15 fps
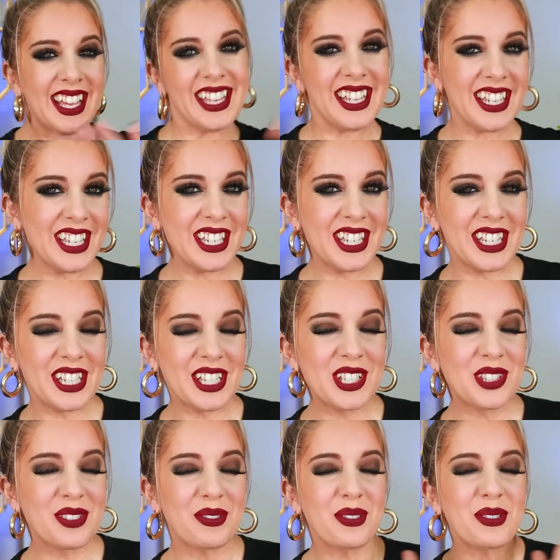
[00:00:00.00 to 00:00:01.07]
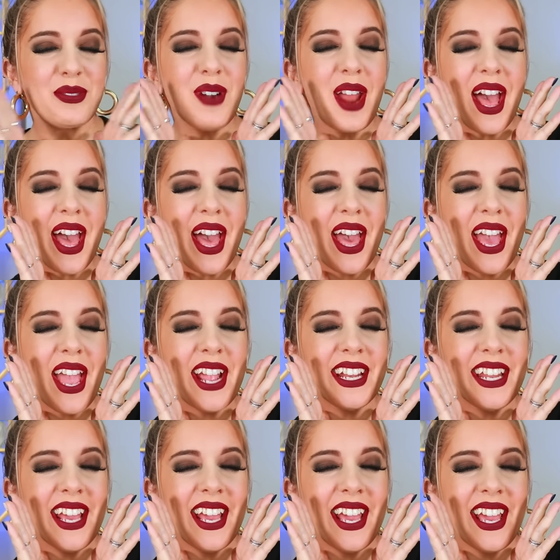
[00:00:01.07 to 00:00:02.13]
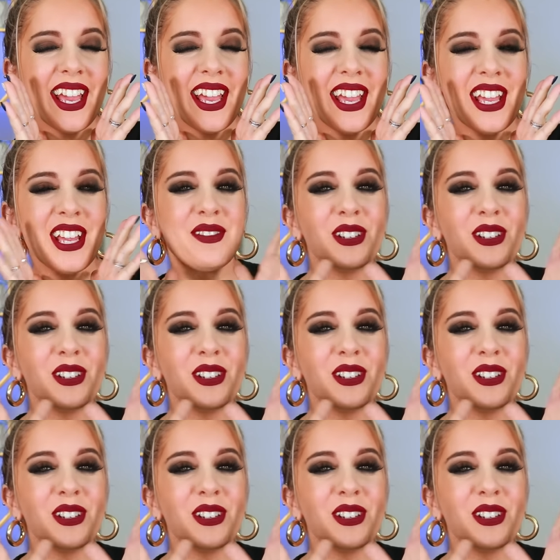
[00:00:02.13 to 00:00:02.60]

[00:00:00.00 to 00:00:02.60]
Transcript: It's Friday,